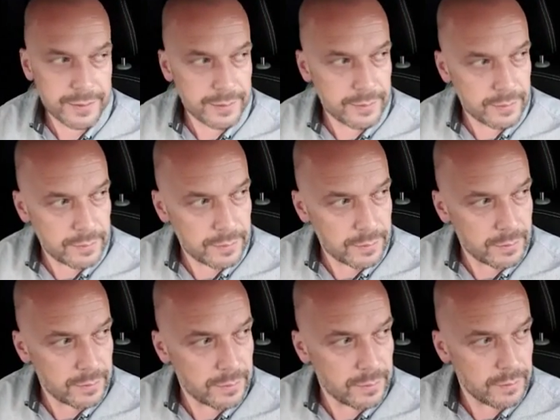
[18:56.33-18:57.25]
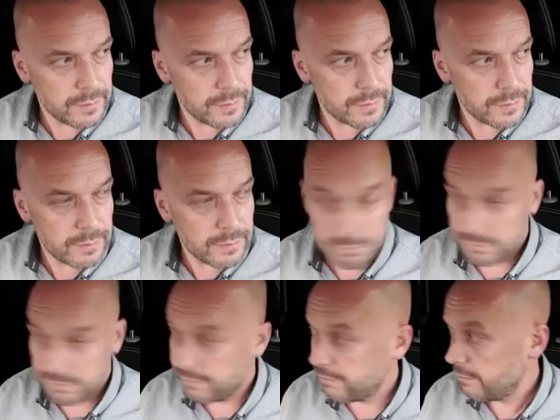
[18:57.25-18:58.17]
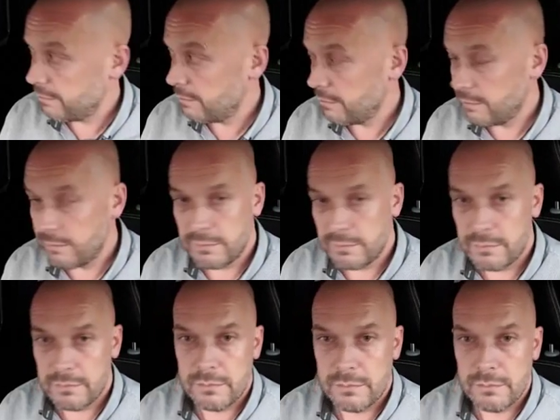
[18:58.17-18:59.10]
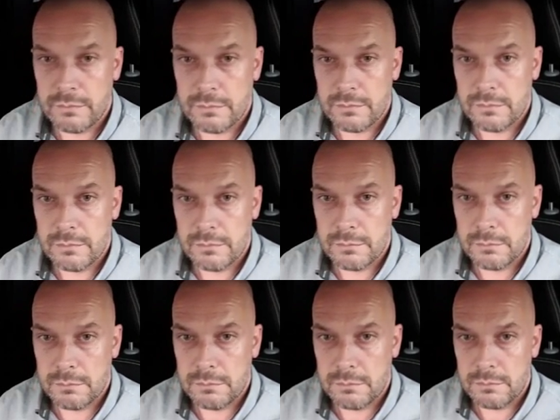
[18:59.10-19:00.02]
No one is speaking in this clip.